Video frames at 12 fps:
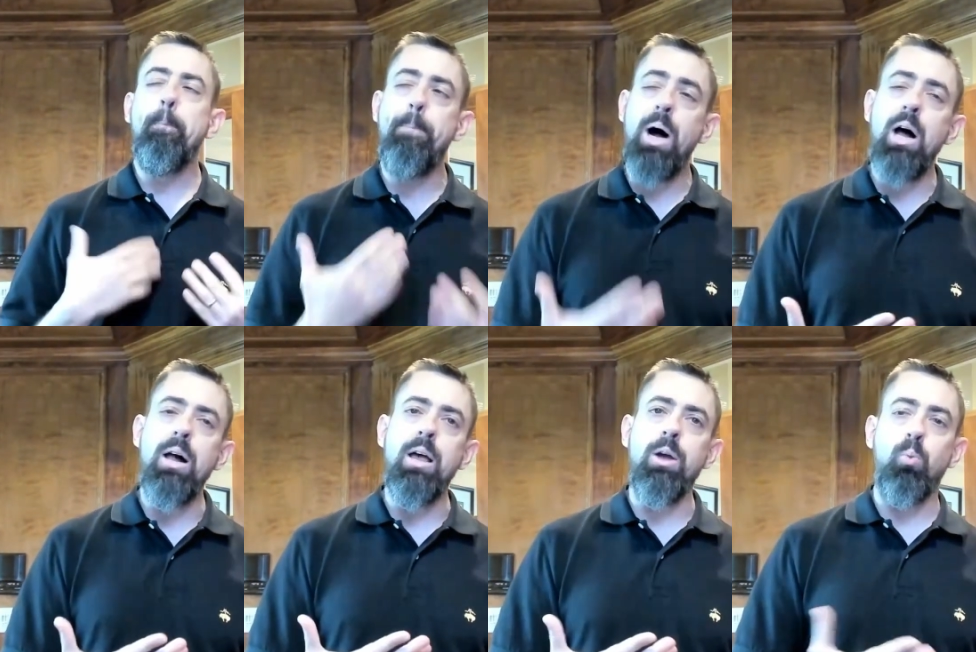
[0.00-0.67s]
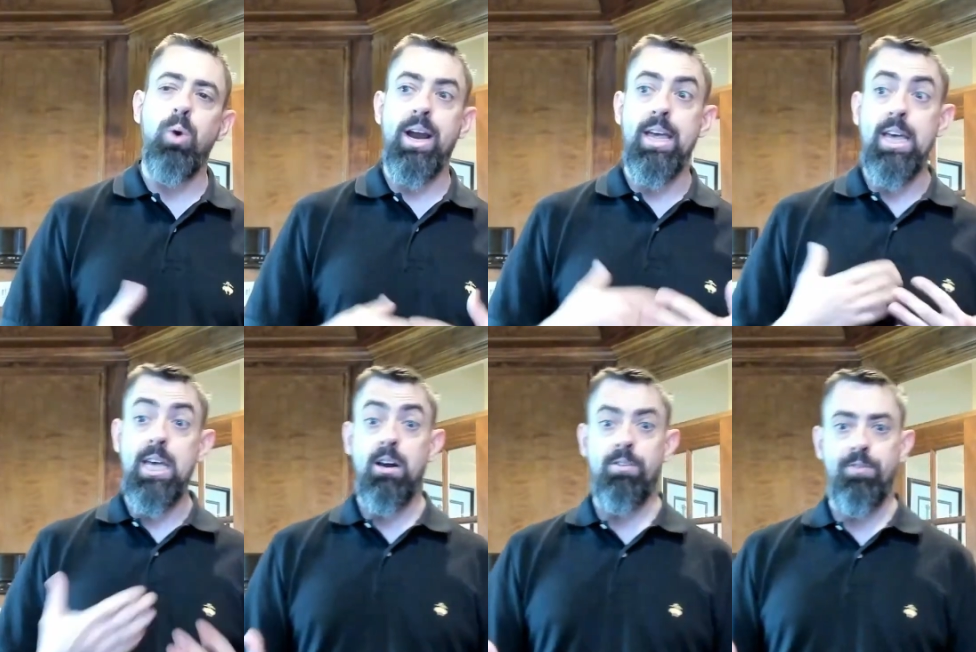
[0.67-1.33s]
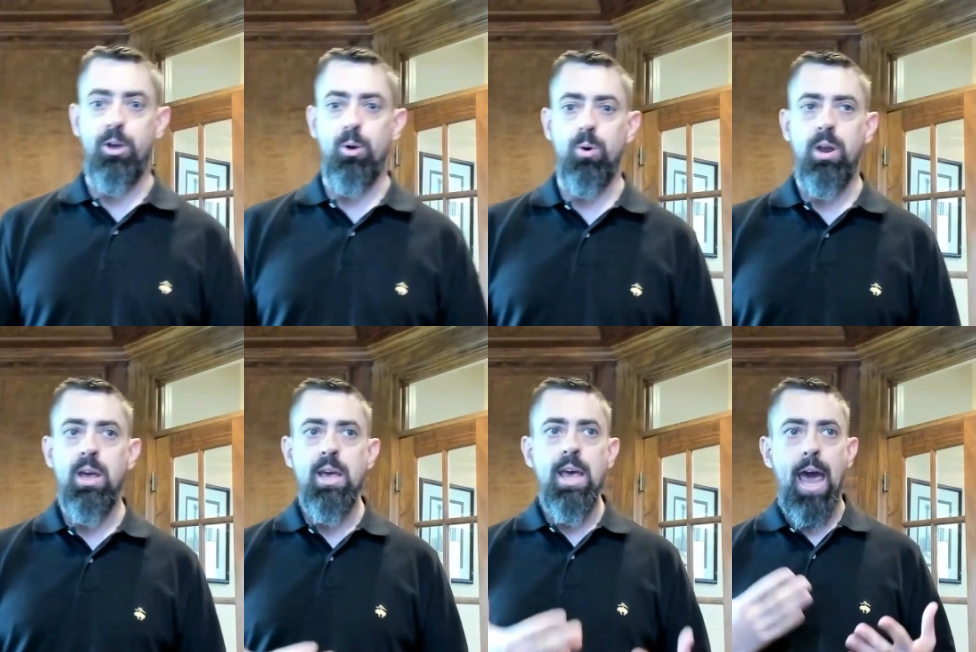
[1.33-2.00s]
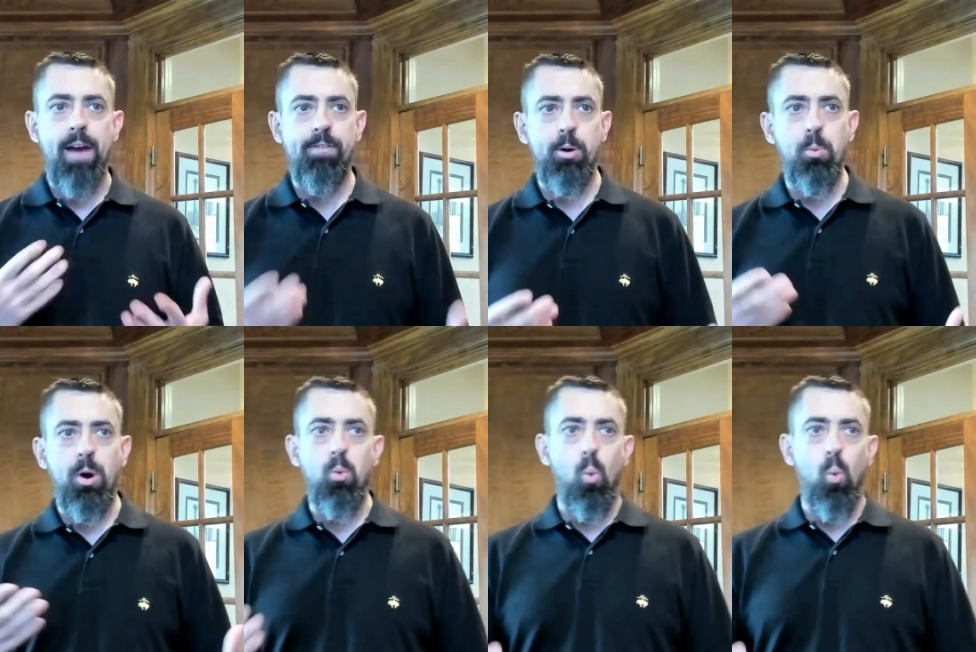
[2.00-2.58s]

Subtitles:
But when I interviewed, everyone